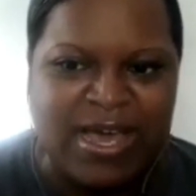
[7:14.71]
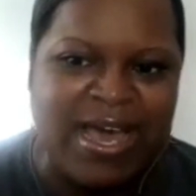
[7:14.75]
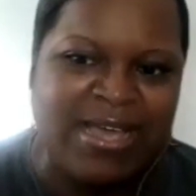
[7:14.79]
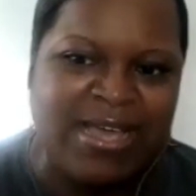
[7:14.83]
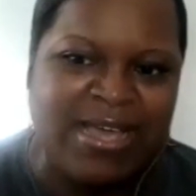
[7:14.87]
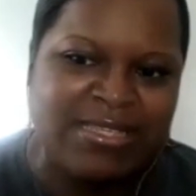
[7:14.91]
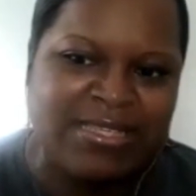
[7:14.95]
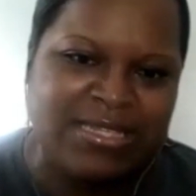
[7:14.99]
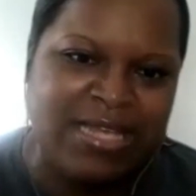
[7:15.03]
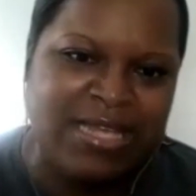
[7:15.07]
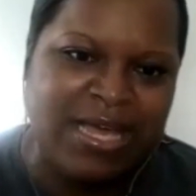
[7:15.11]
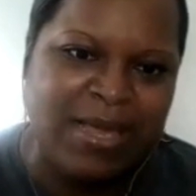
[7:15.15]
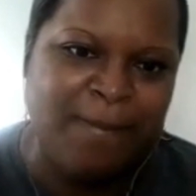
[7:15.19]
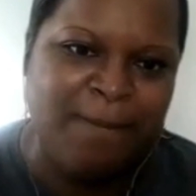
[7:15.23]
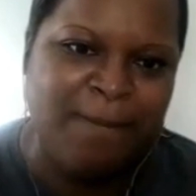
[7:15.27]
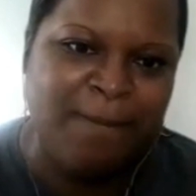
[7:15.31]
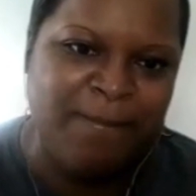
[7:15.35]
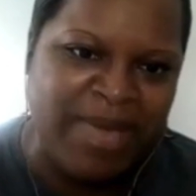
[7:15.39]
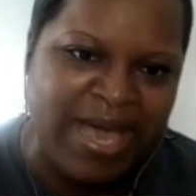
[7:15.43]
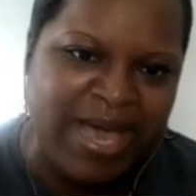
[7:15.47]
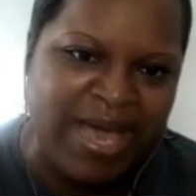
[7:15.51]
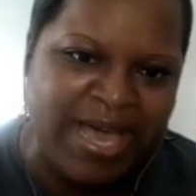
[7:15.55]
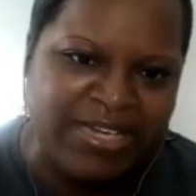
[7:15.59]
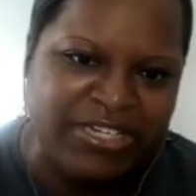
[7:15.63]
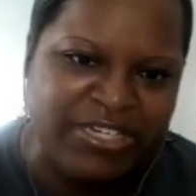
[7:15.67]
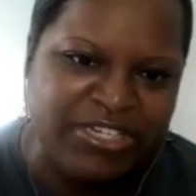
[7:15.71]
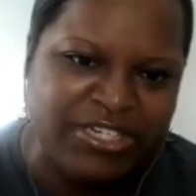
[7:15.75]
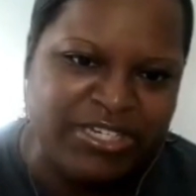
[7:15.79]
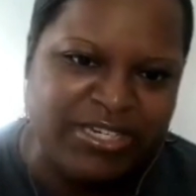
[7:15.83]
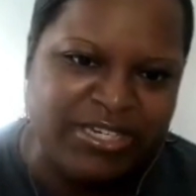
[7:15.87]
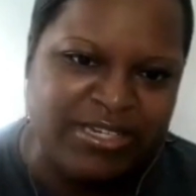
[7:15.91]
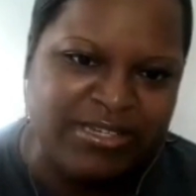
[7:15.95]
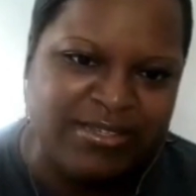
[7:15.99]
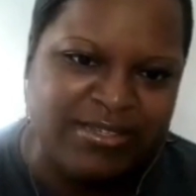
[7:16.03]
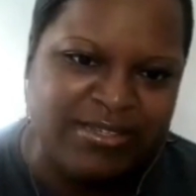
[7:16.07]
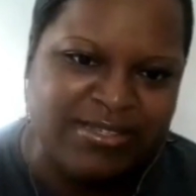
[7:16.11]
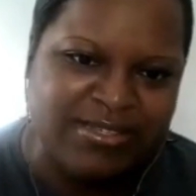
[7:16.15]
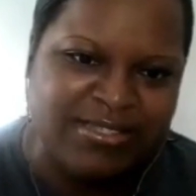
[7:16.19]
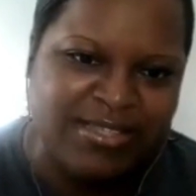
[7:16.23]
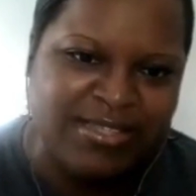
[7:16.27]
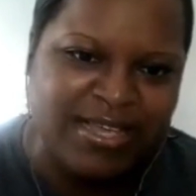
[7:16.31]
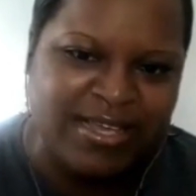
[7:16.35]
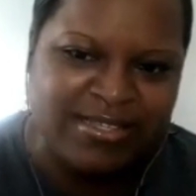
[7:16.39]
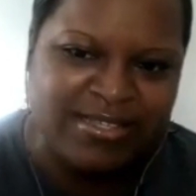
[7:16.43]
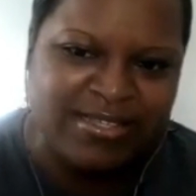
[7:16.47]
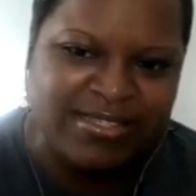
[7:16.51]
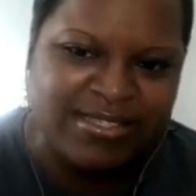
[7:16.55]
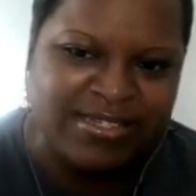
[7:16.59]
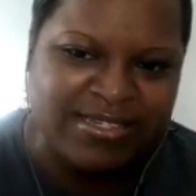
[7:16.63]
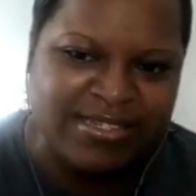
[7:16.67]
So I had to like batch it and
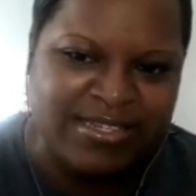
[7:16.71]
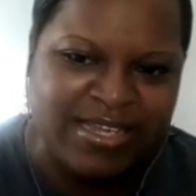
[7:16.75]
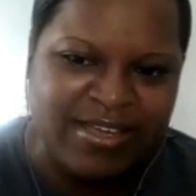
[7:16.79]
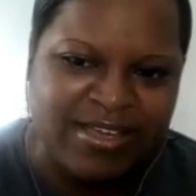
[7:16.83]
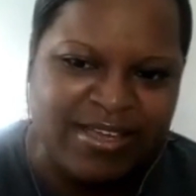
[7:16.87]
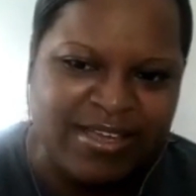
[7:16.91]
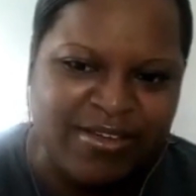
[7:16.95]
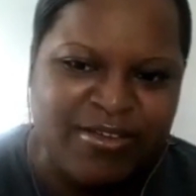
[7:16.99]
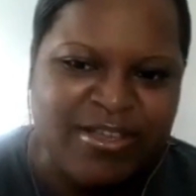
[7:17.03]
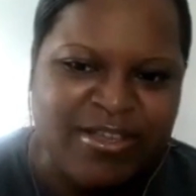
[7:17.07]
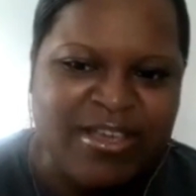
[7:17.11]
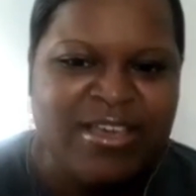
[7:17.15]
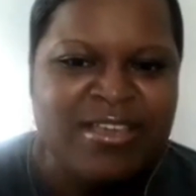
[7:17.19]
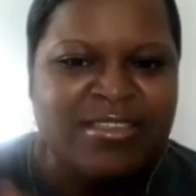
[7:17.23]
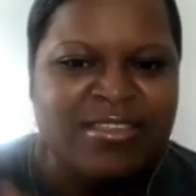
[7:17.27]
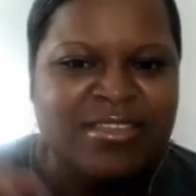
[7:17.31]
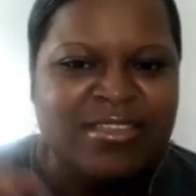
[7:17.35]
concise it down.